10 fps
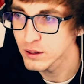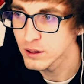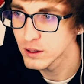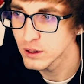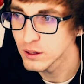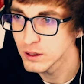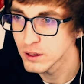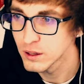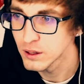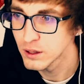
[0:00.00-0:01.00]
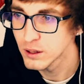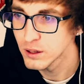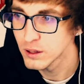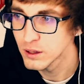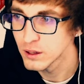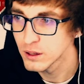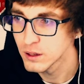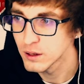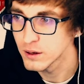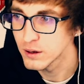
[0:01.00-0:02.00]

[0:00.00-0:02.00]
[no speech]